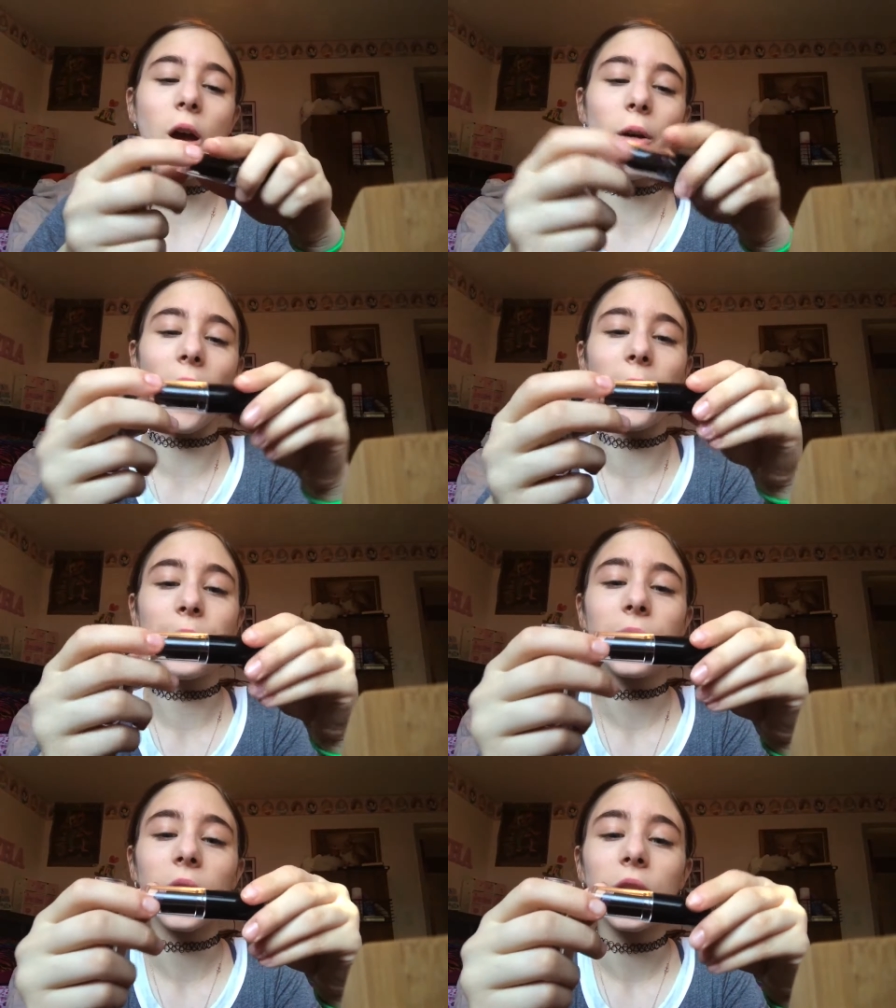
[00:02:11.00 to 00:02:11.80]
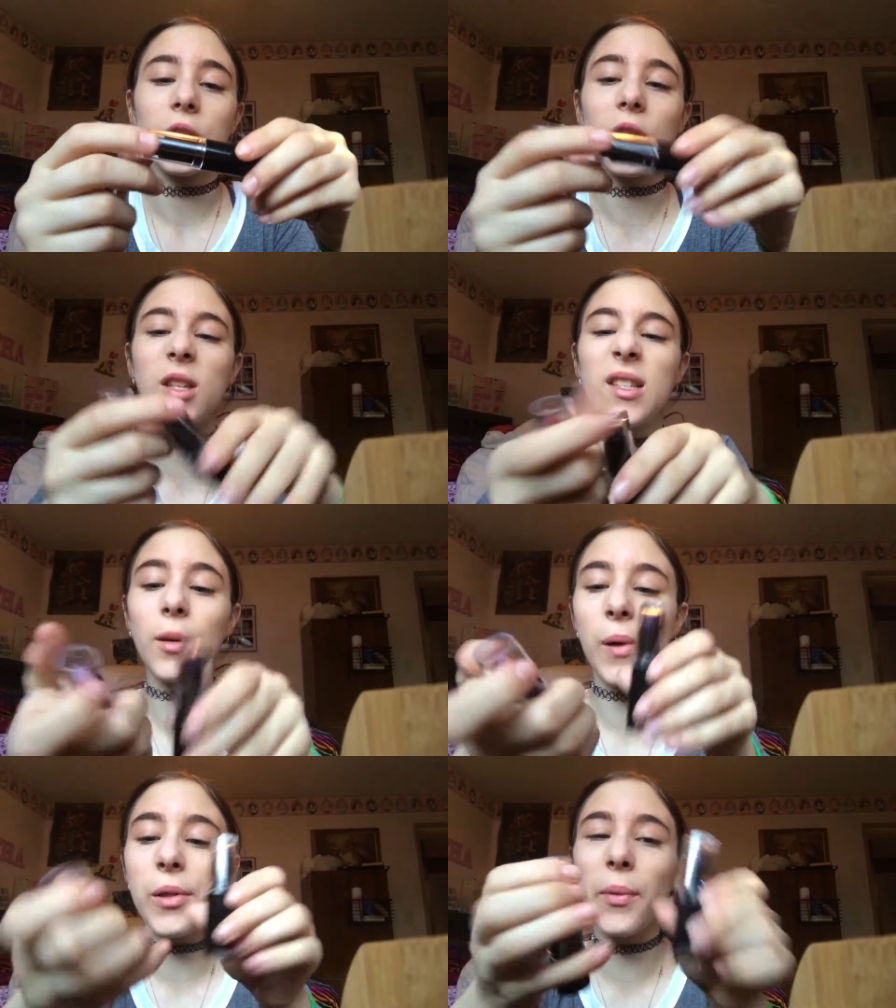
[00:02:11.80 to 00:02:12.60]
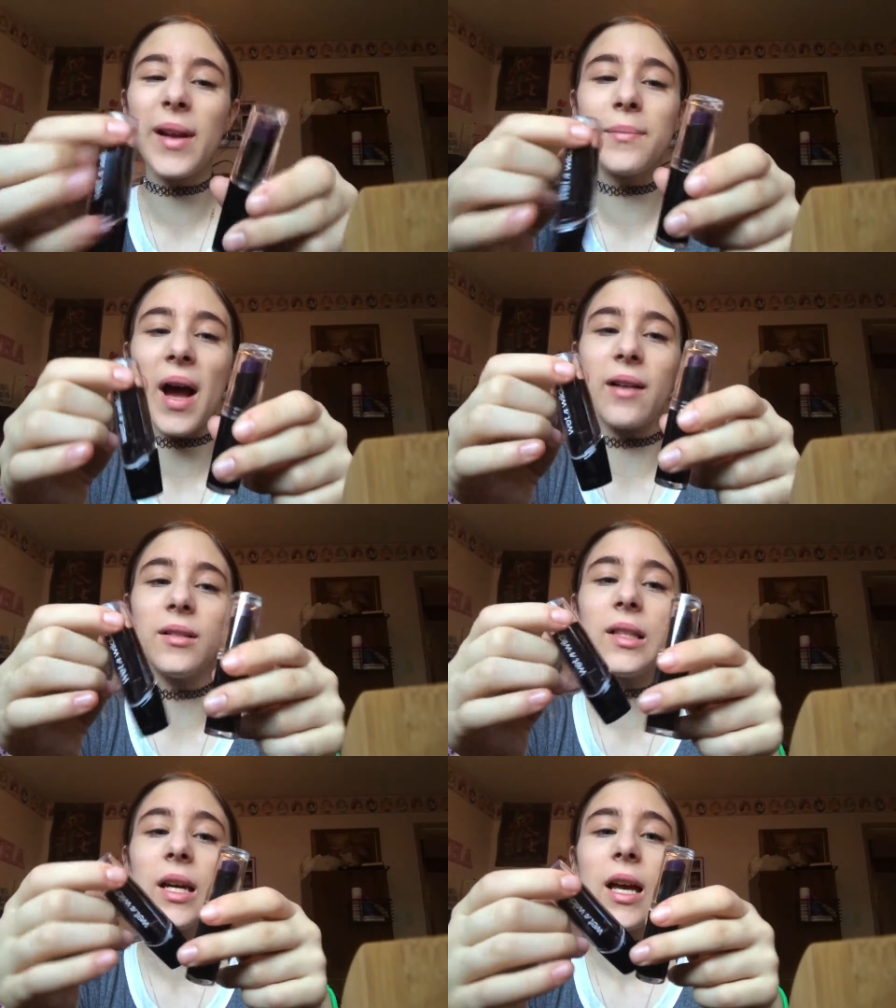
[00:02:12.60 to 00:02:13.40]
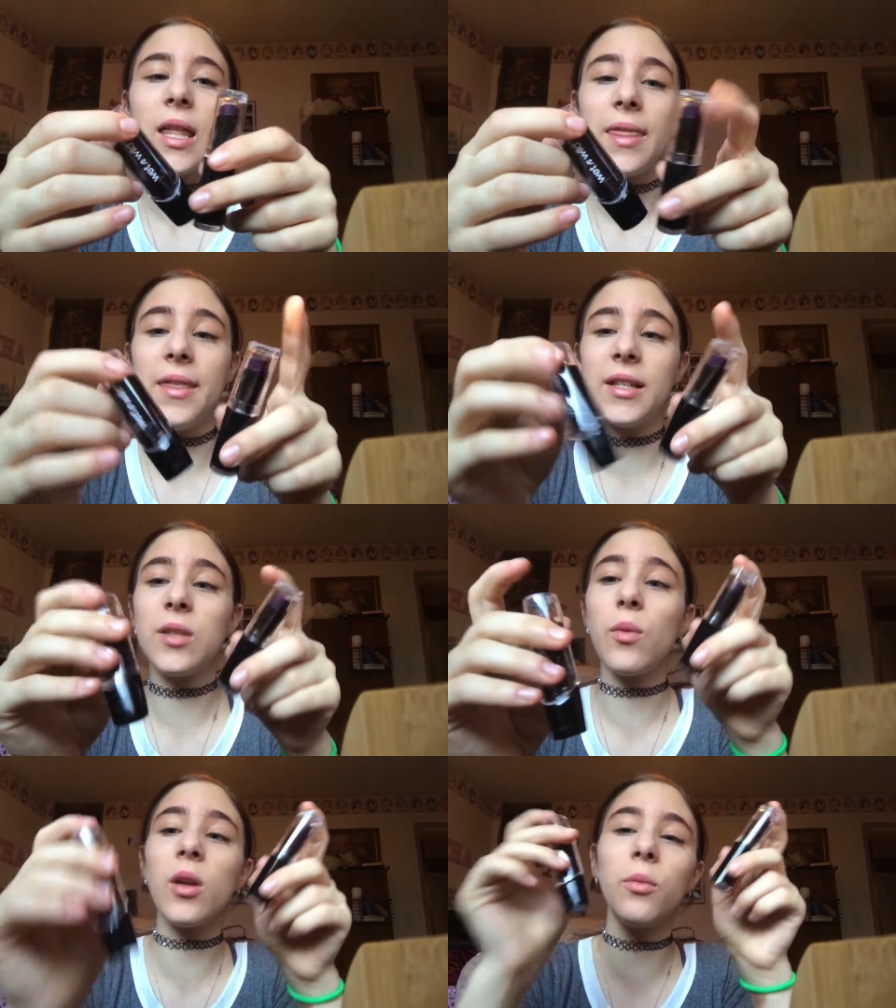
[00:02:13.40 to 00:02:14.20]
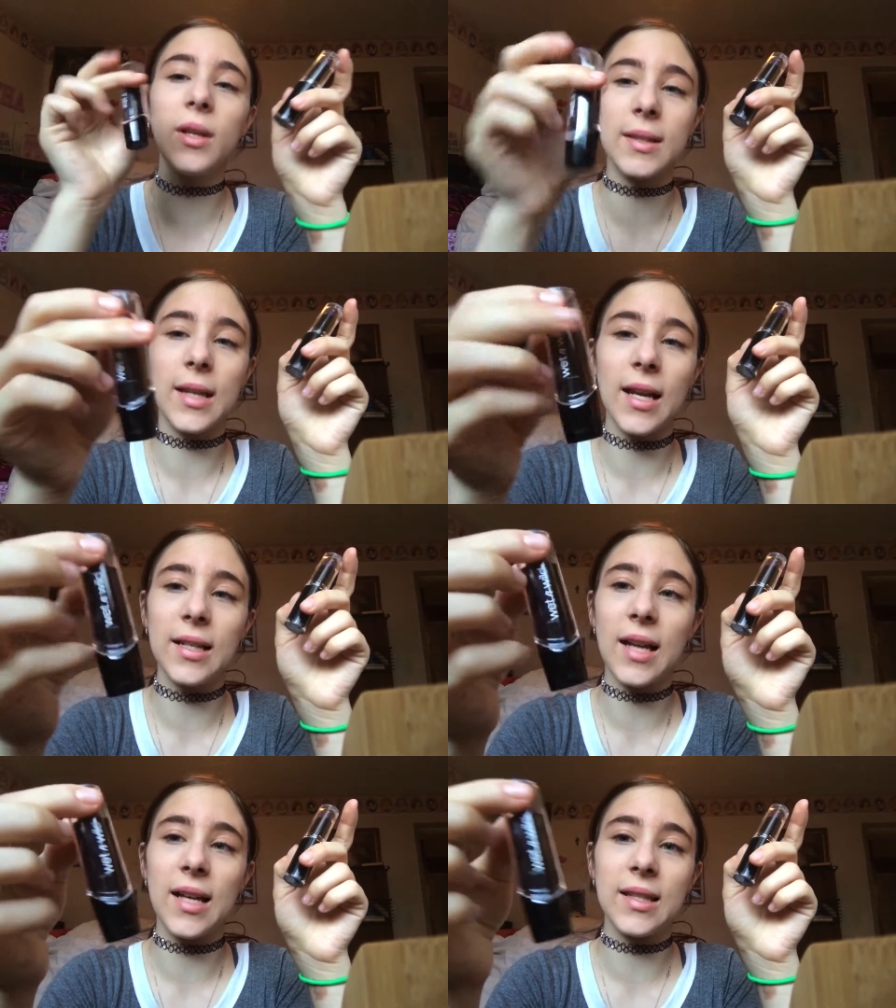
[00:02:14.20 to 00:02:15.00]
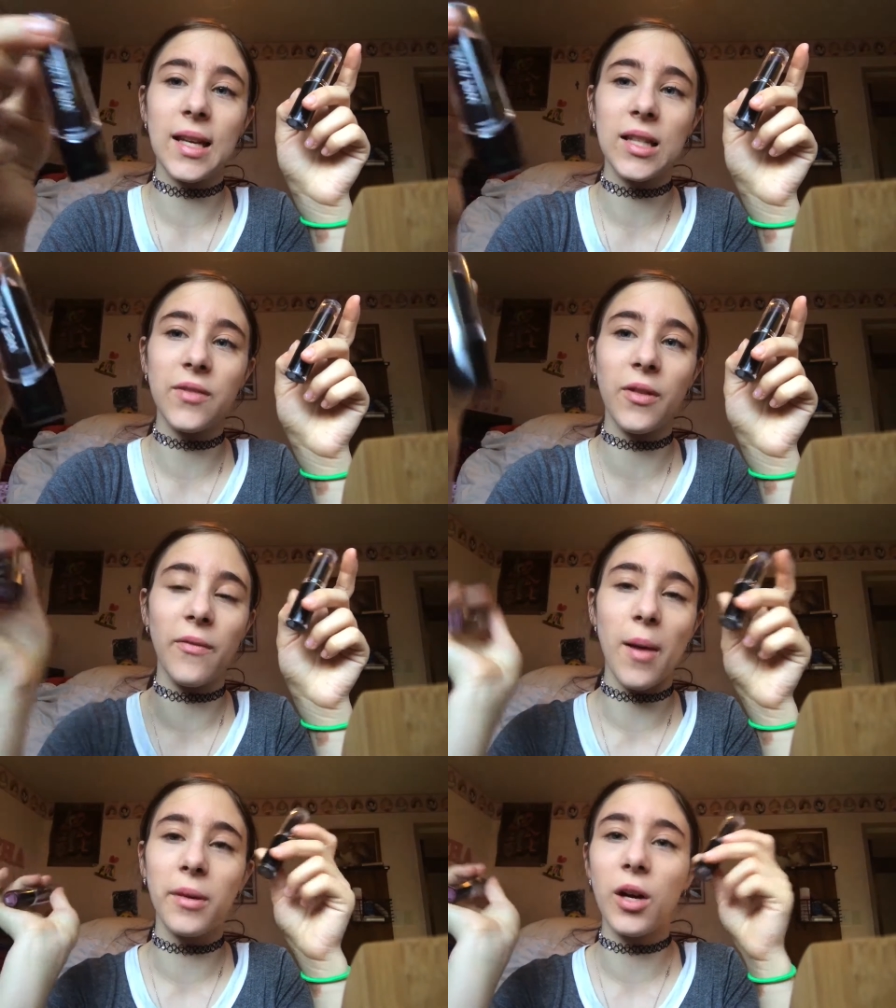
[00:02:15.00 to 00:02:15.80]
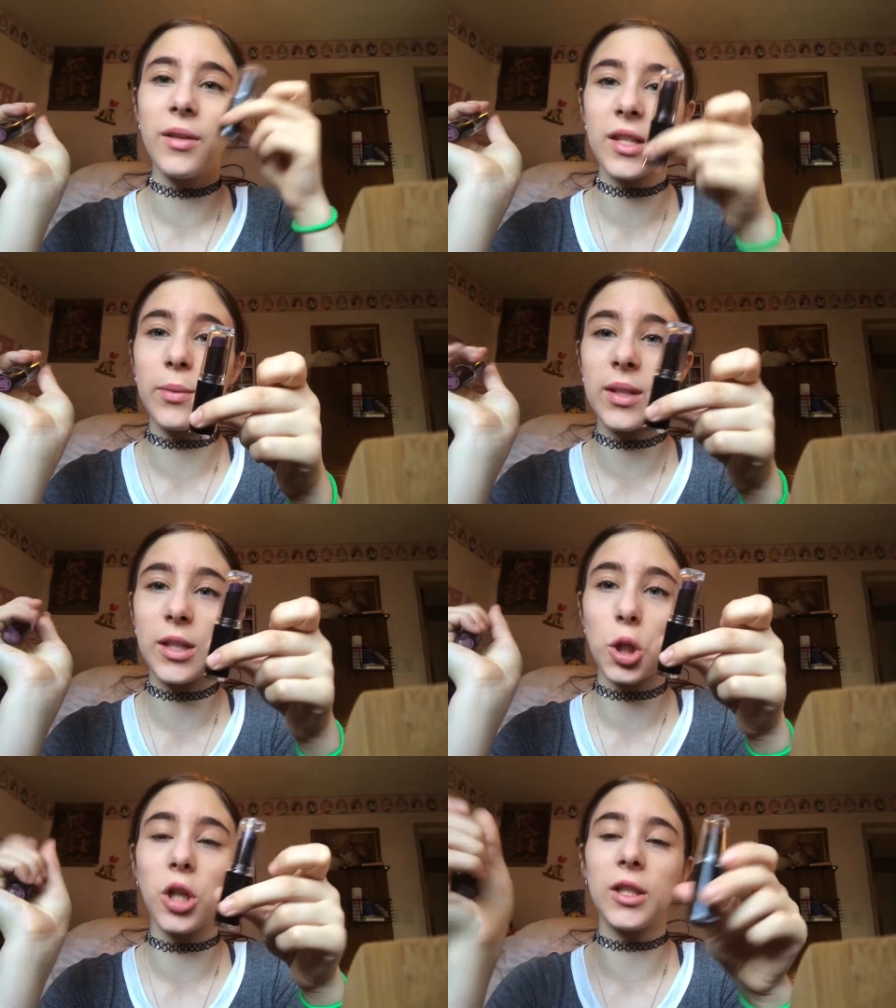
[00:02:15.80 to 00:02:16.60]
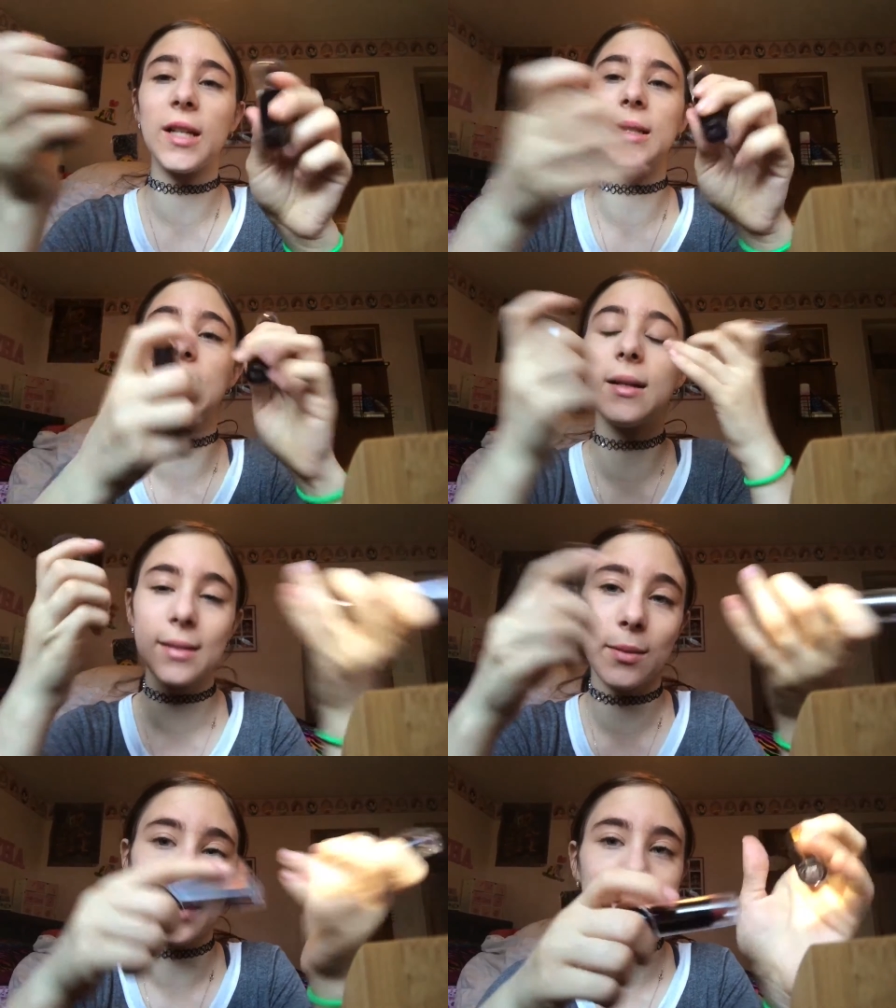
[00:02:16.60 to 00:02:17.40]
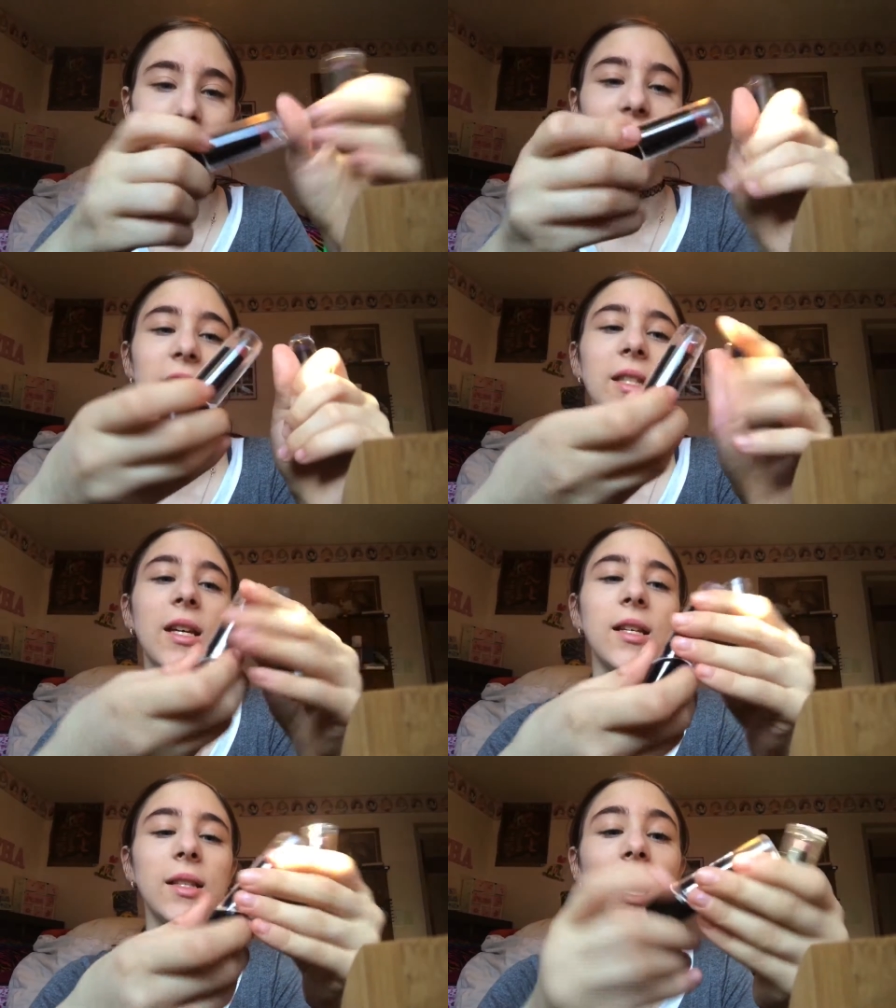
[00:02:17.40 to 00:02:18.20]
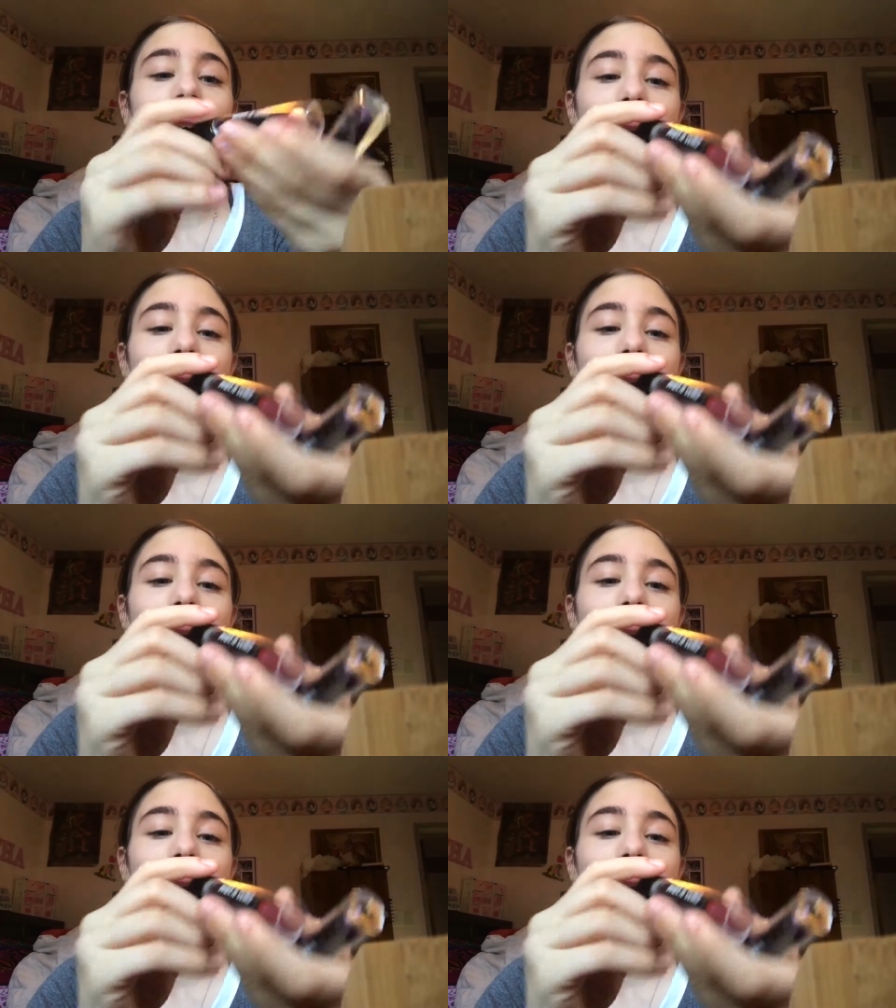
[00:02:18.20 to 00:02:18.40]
Okay, so these are both Wet n Wild. This one is 99 cents from Five Below, and this one's $1.99. Let's see the difference is.